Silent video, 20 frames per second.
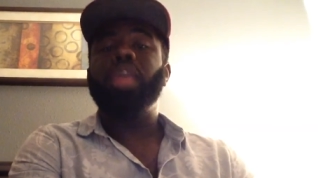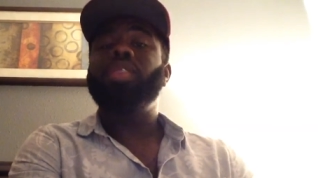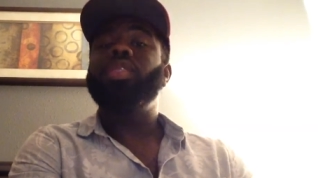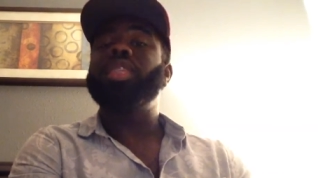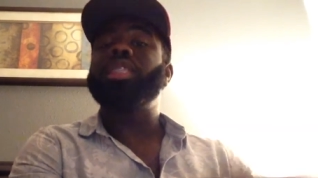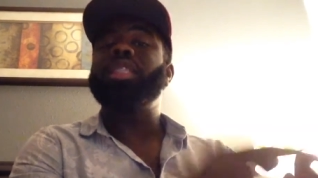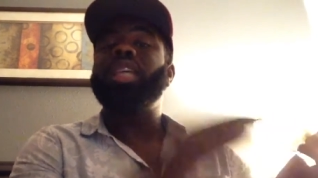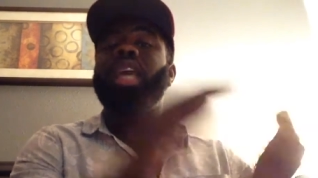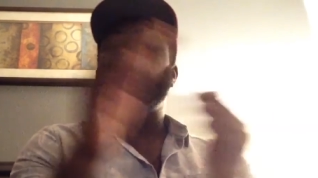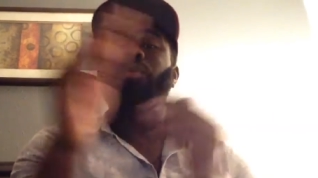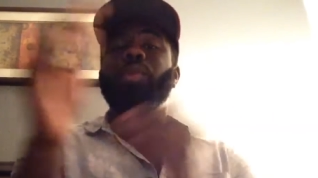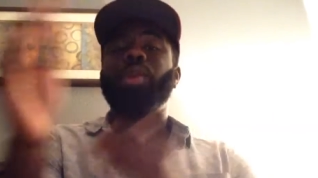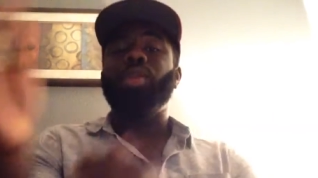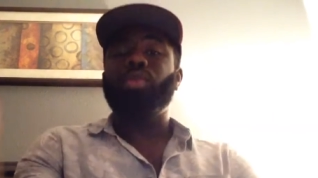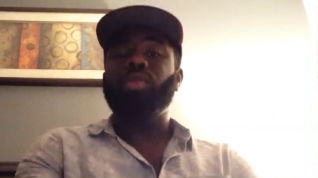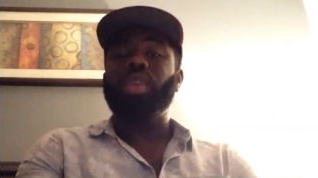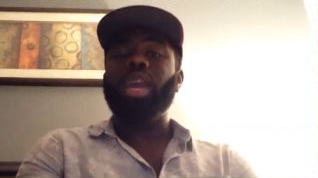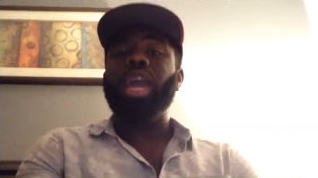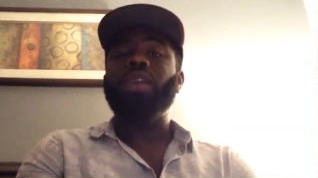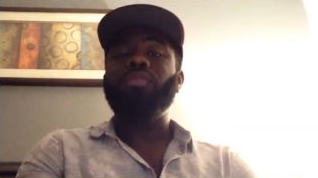The same way
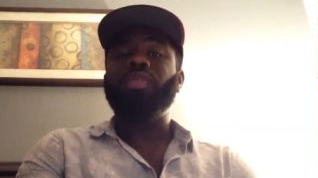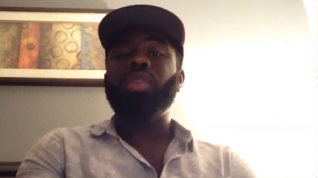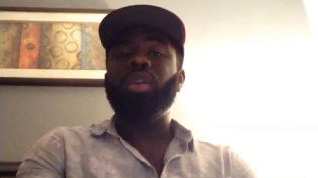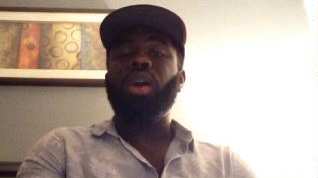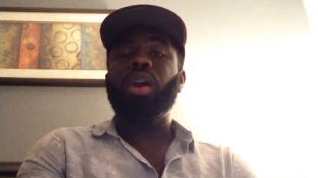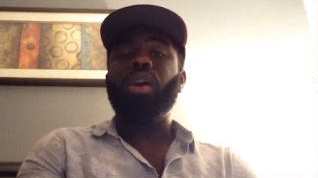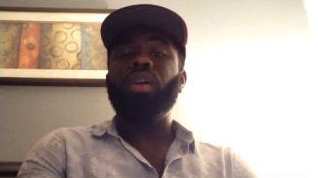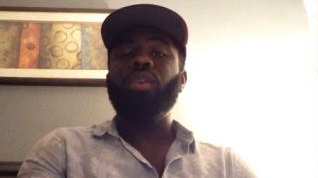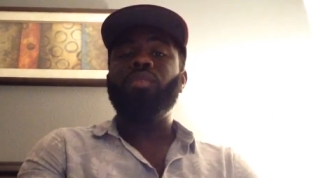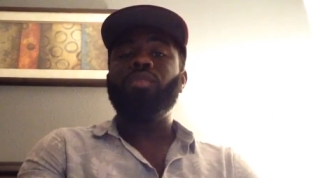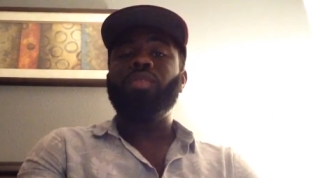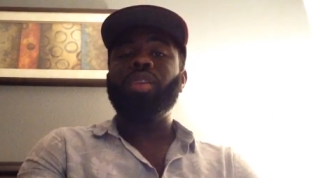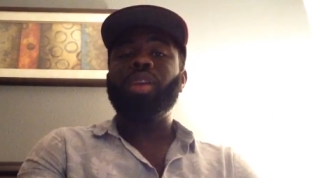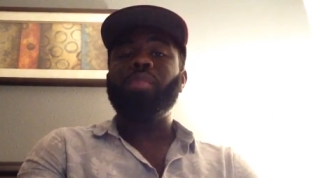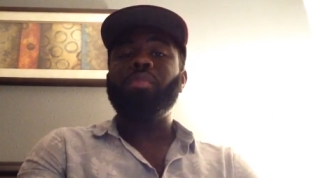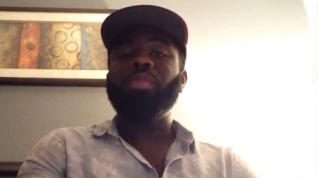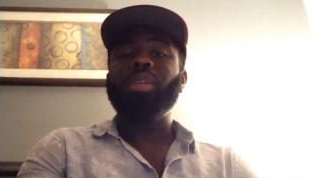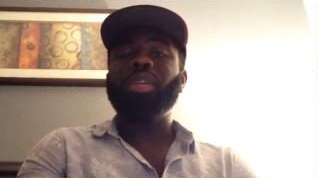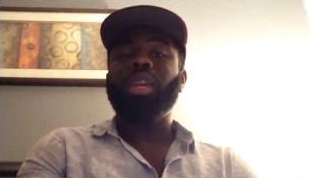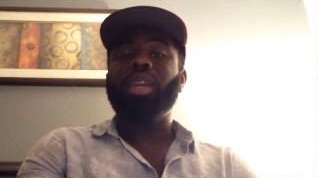you have your own
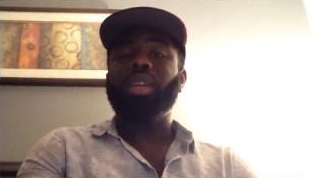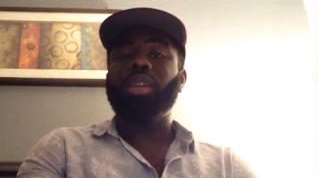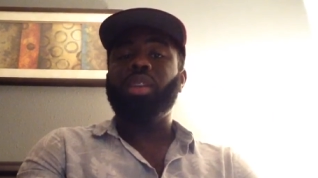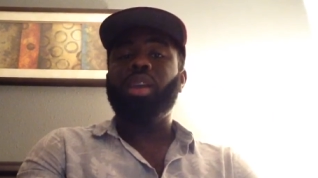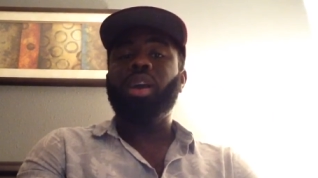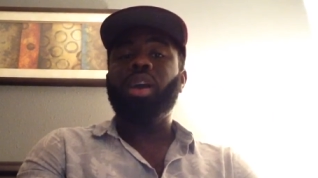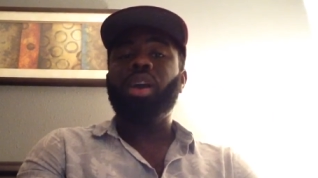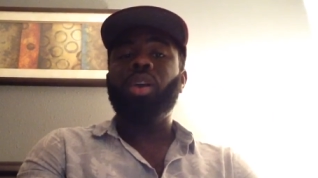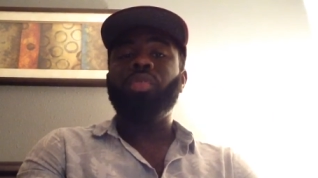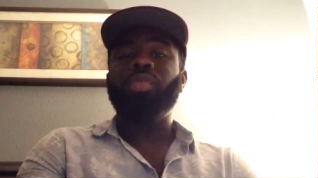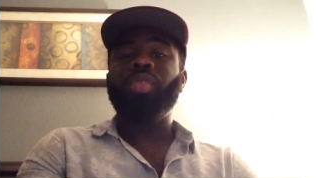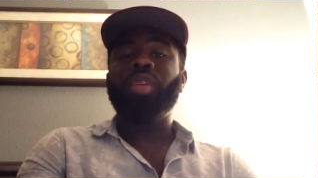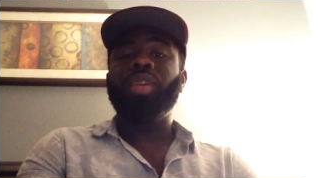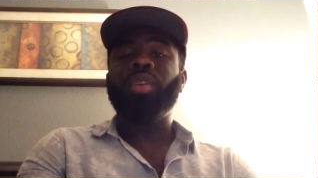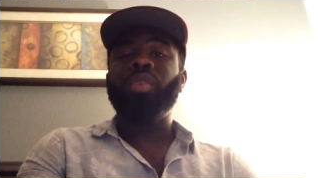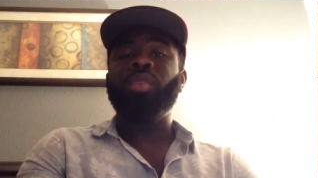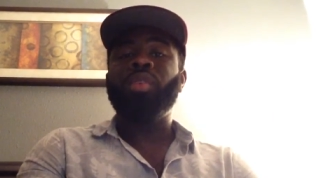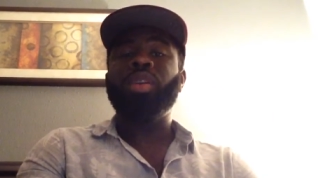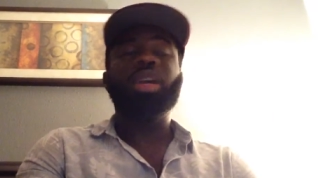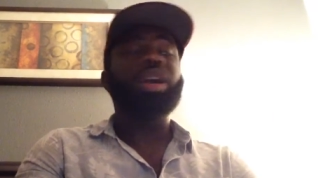family and your own
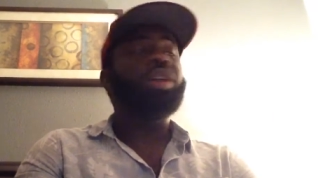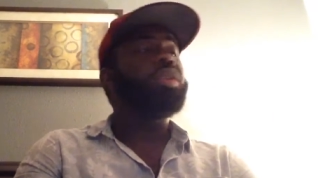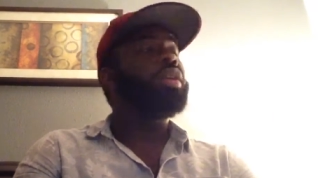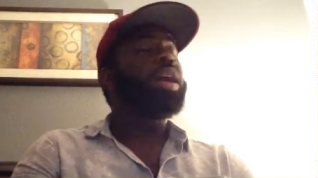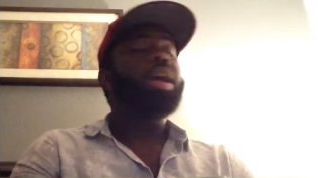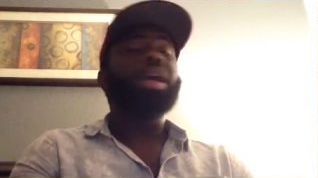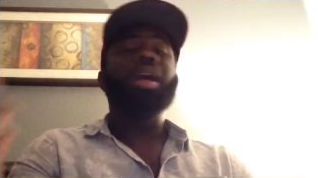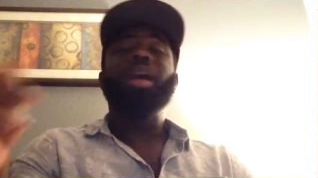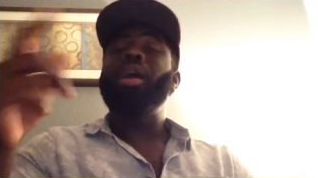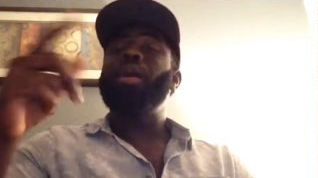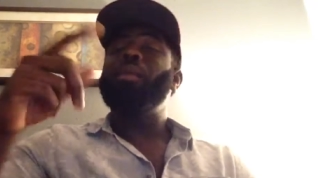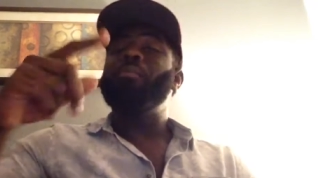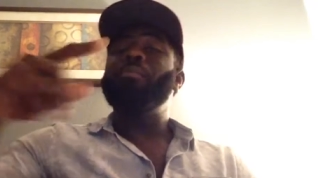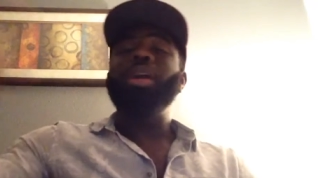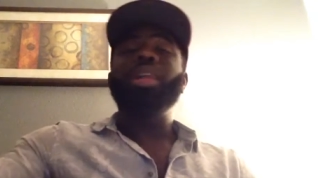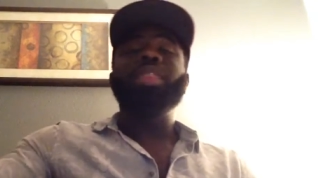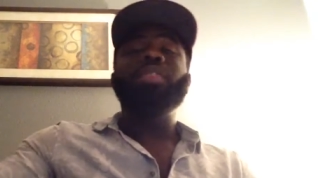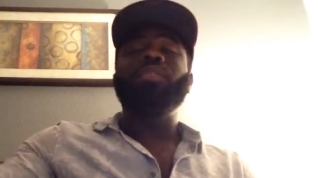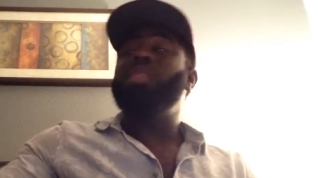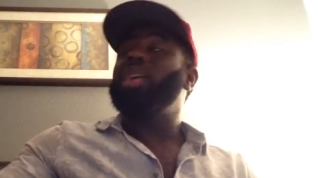thing going on.
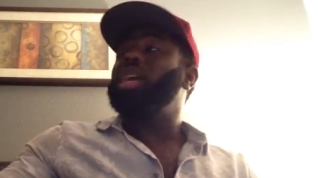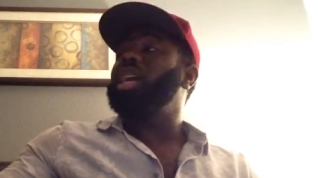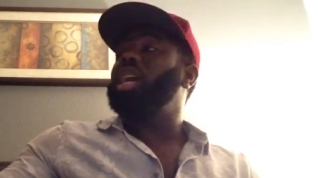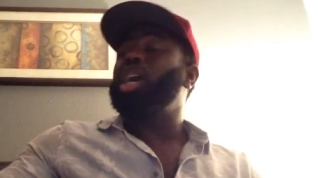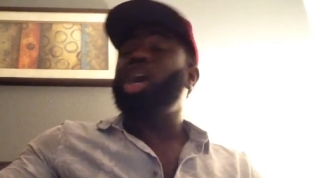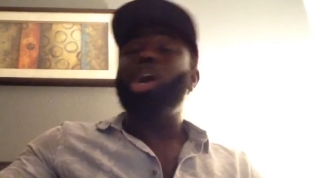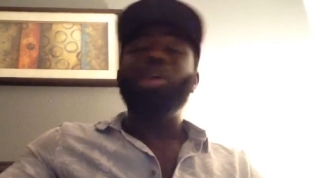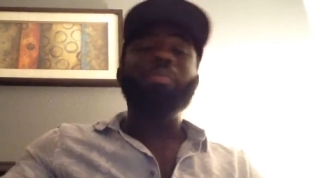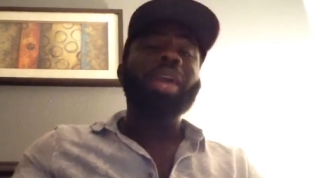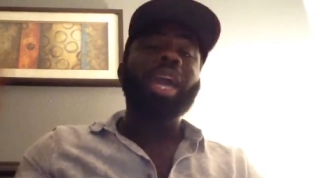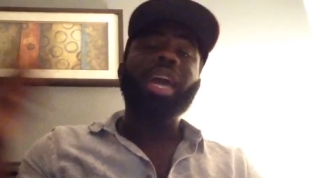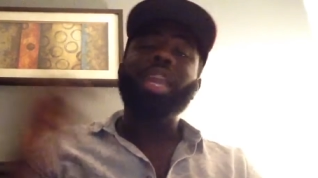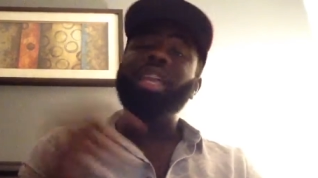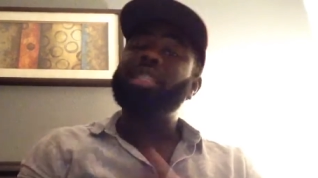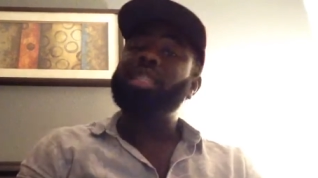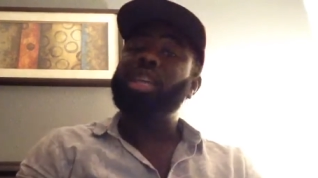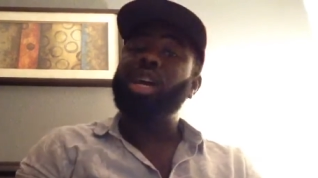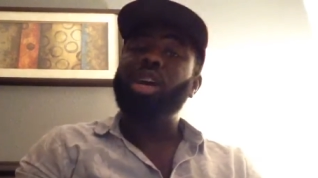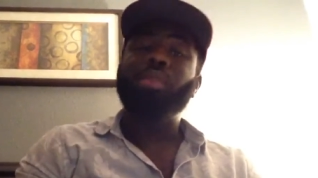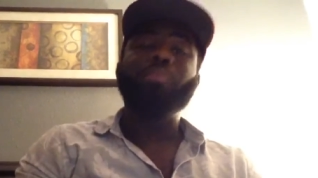Motherfucker Kobe got
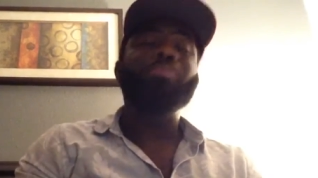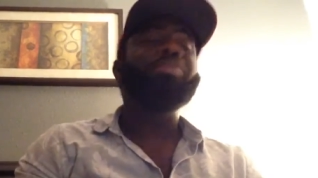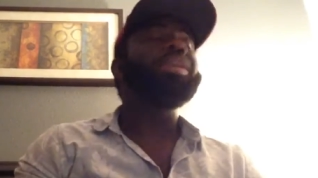his own